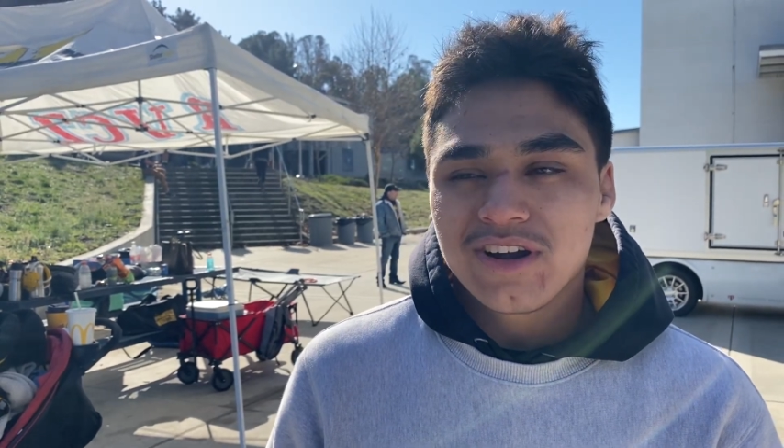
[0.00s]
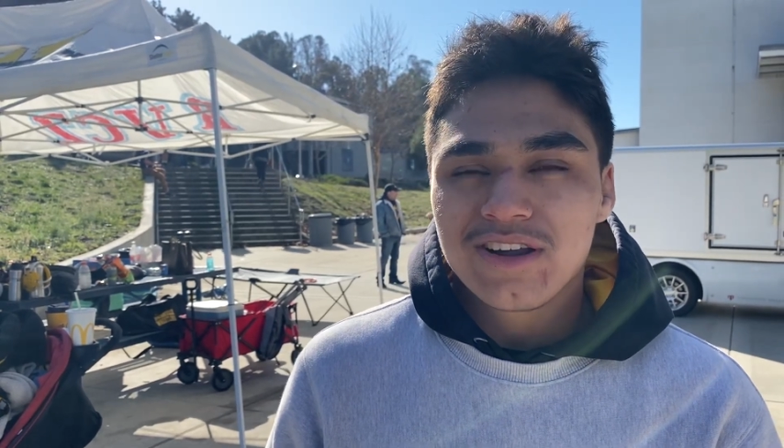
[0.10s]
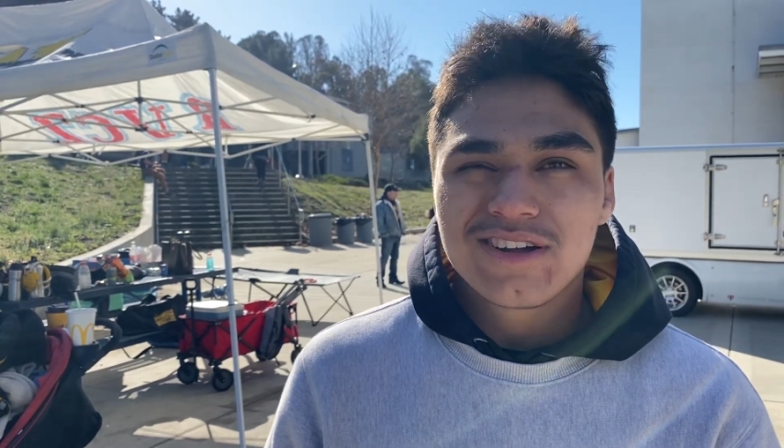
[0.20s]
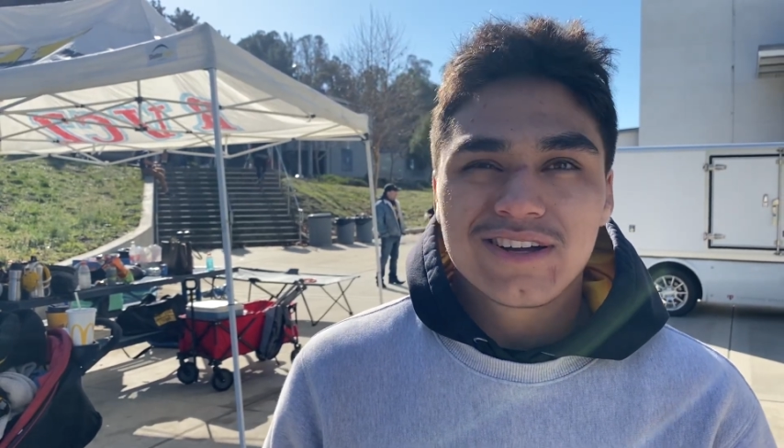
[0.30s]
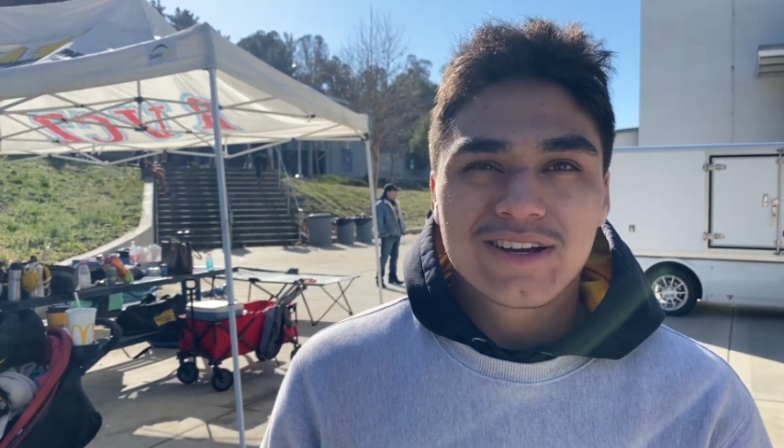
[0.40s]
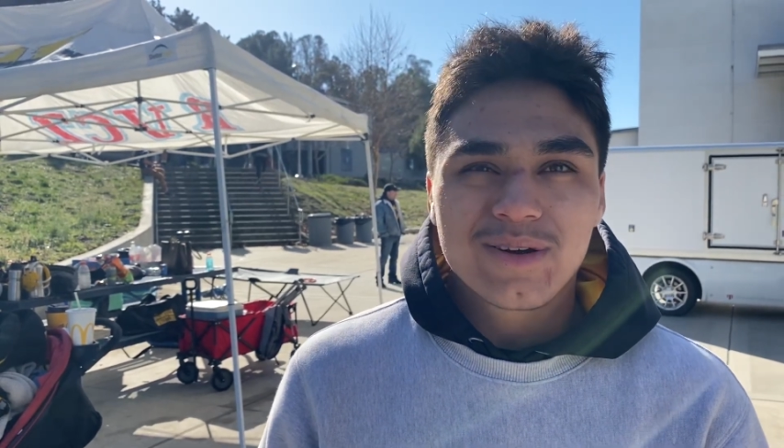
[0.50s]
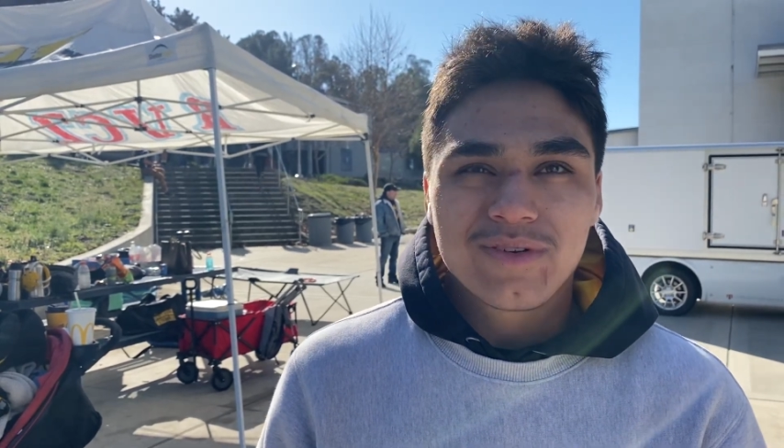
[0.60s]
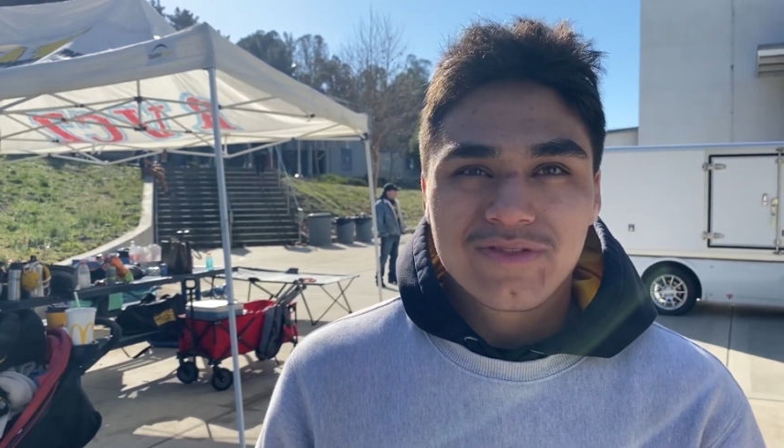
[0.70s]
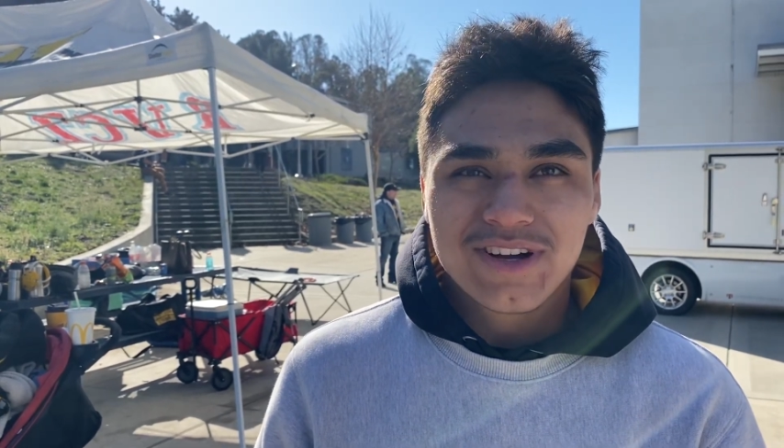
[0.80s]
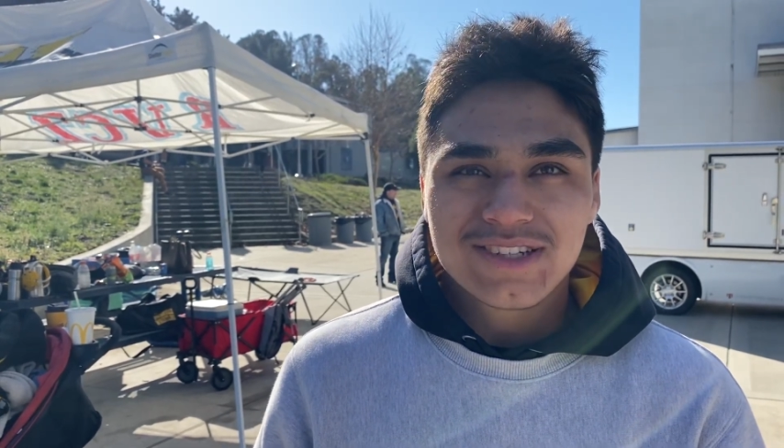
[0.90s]
got a lot of
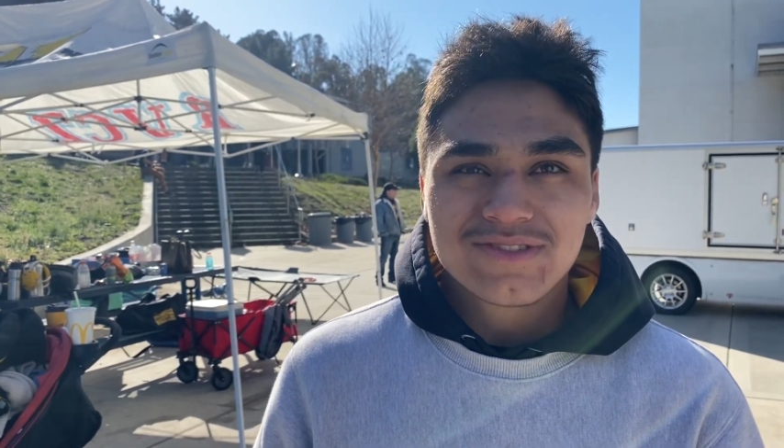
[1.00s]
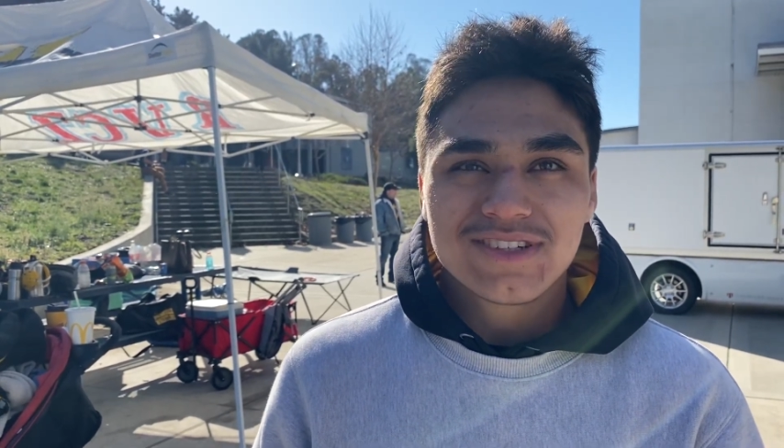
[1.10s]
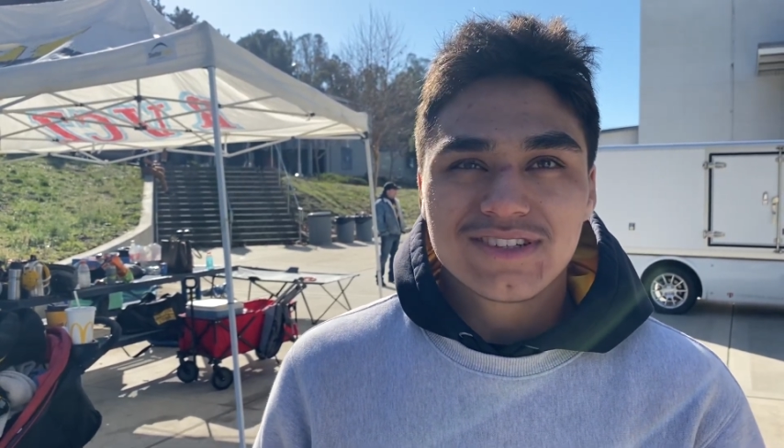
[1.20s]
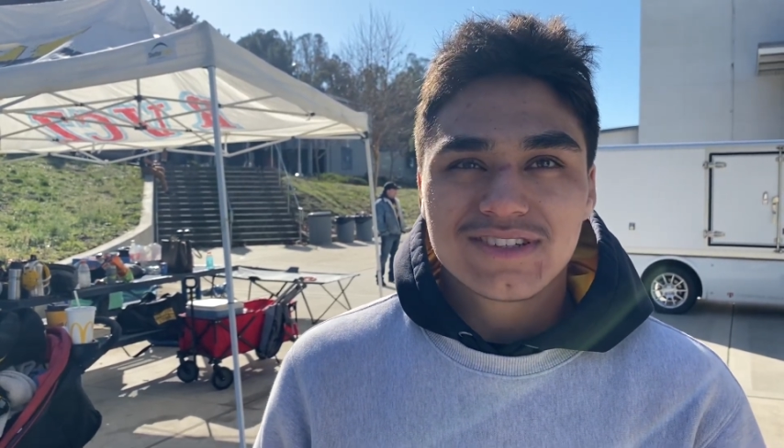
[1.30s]
incoming freshmen,